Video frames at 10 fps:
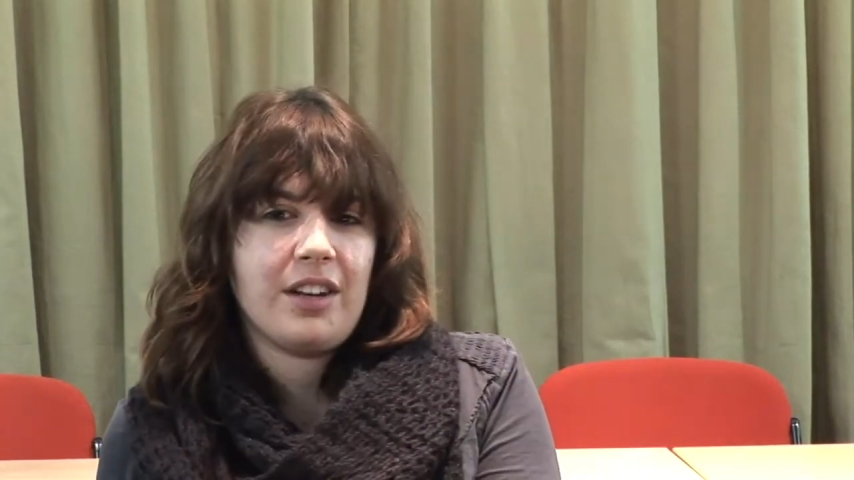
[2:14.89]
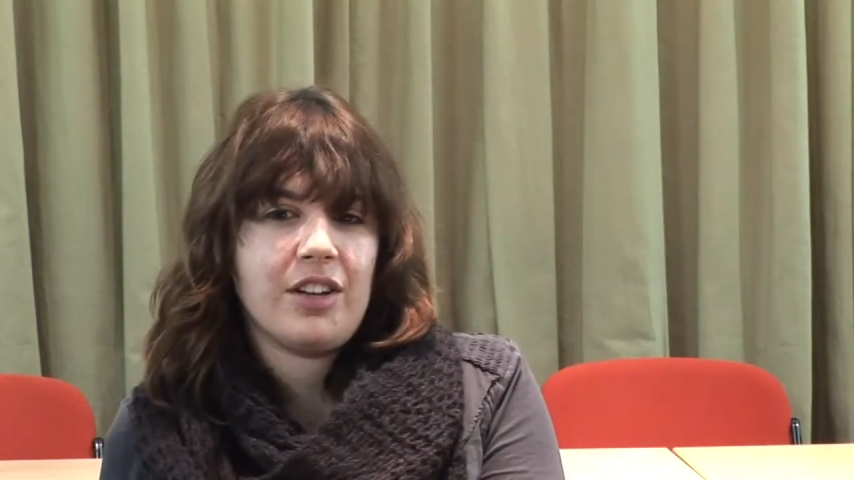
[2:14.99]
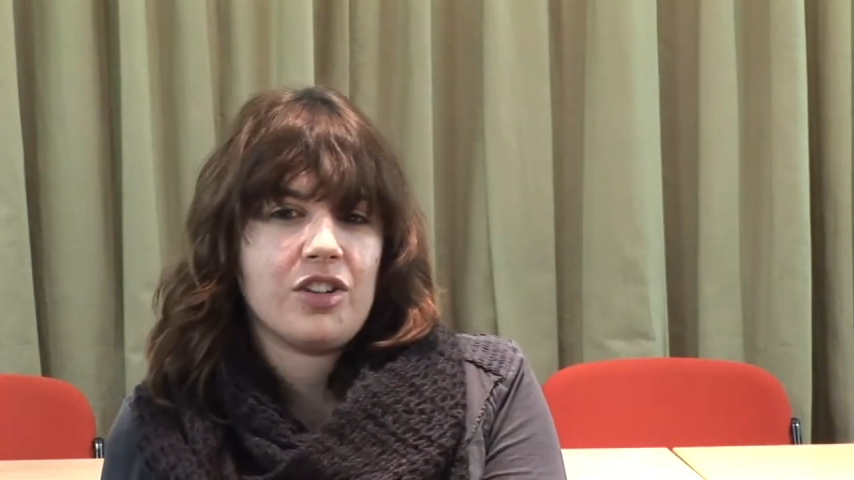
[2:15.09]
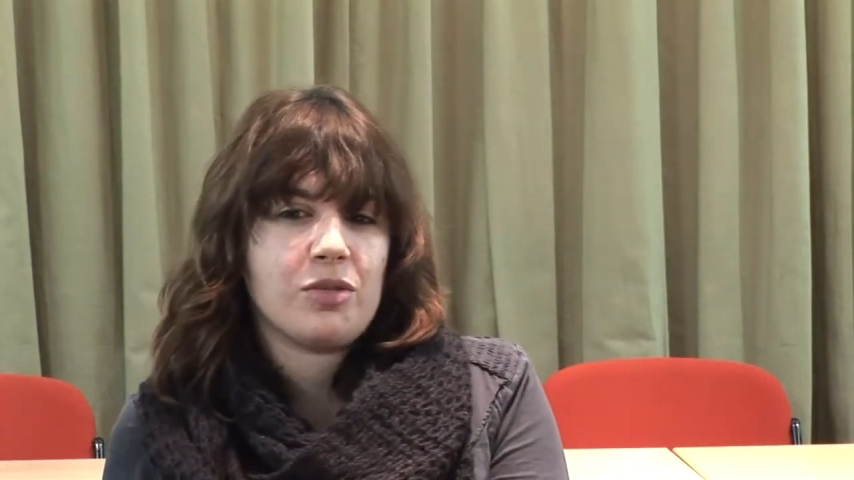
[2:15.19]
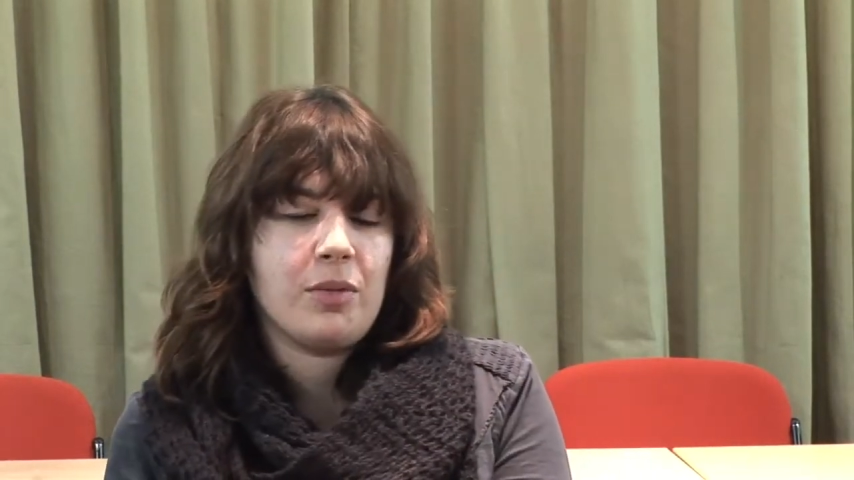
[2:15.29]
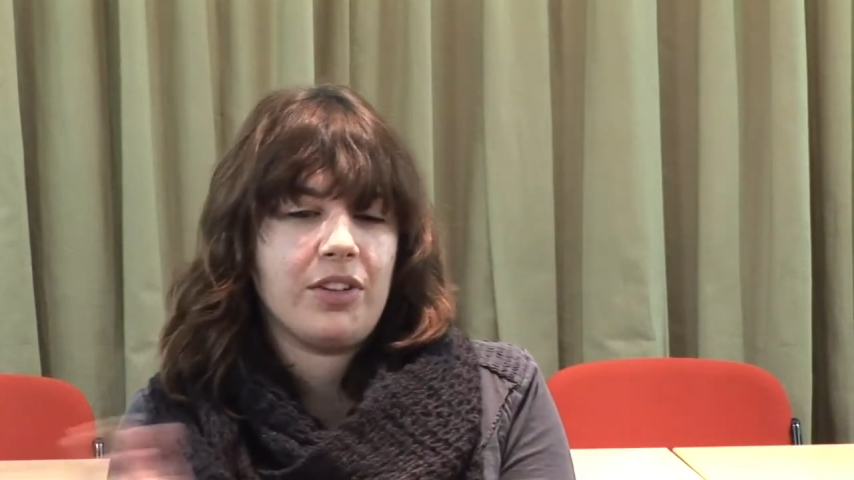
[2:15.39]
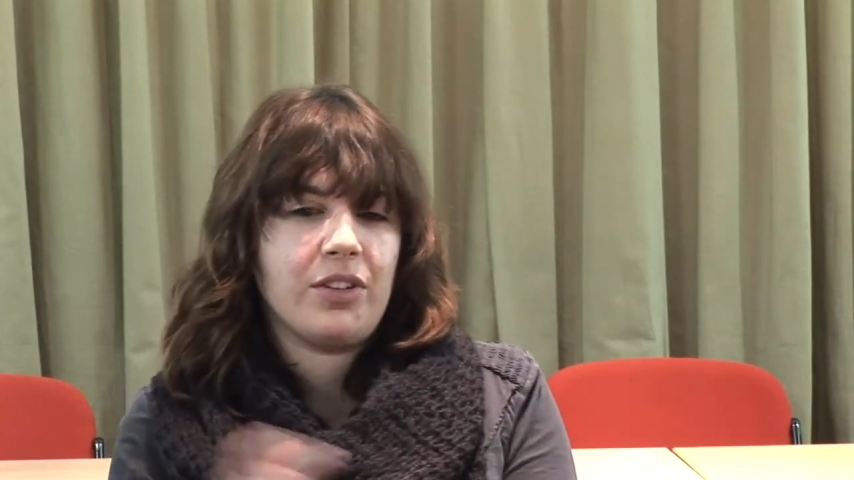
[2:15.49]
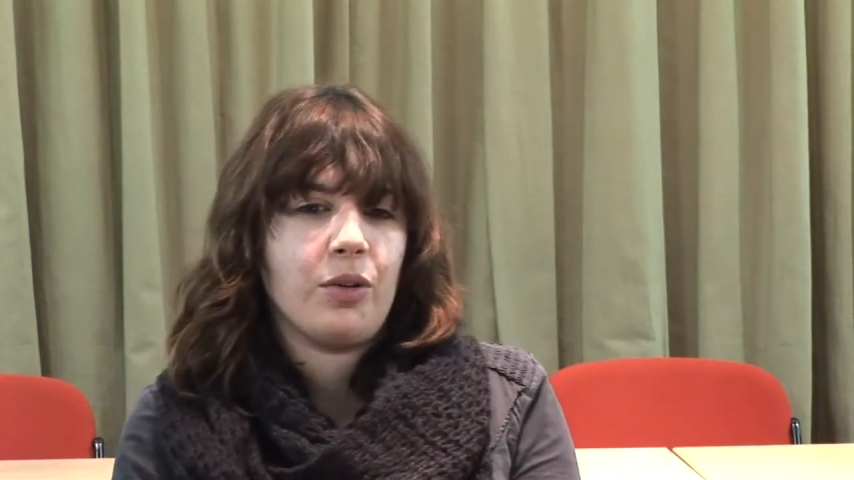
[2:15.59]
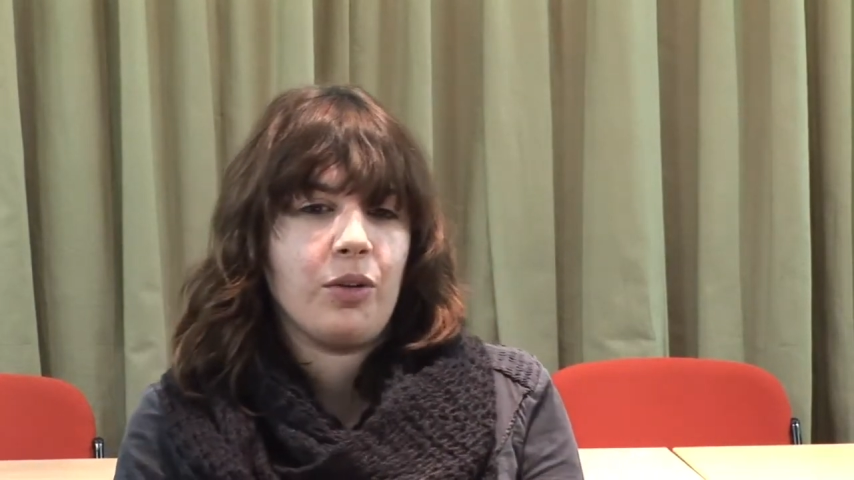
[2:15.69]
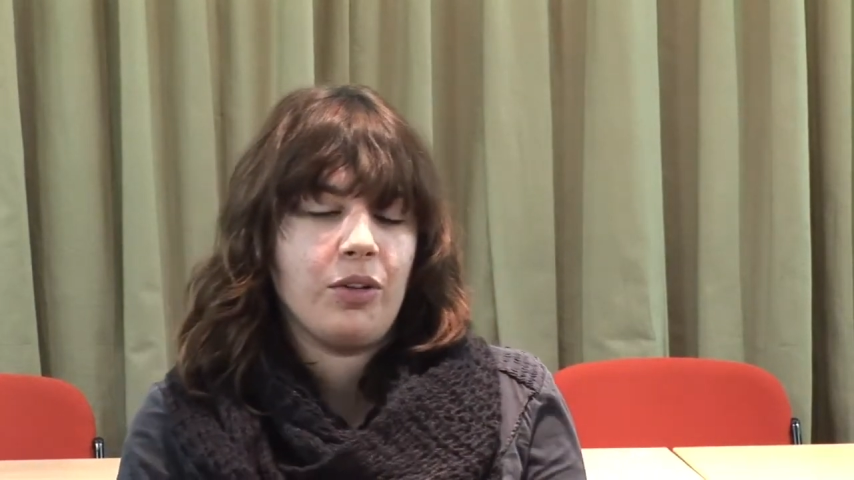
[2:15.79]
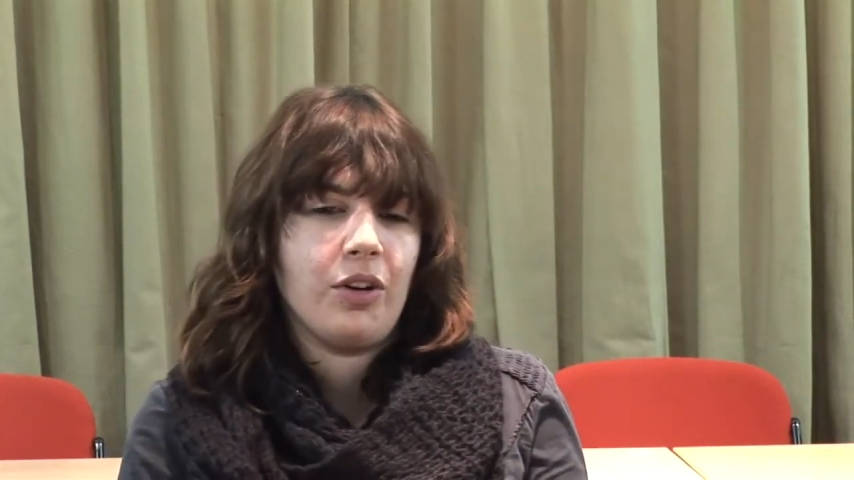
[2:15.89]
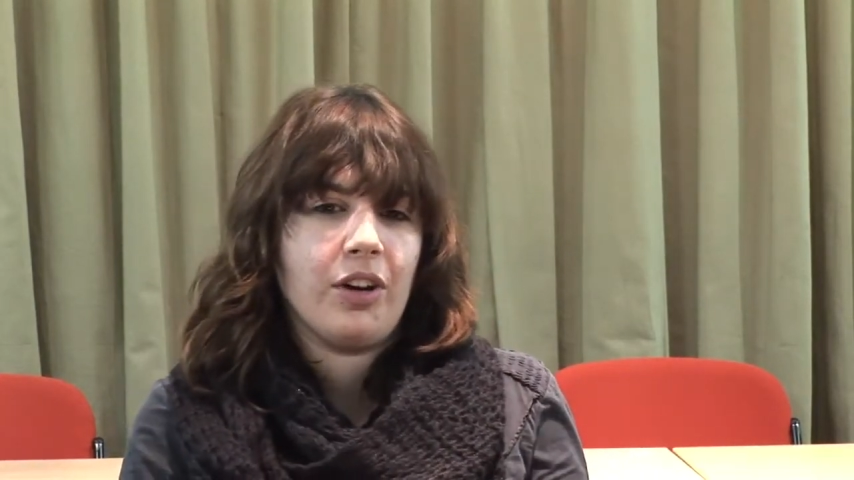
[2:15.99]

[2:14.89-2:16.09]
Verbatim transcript: instruments or not,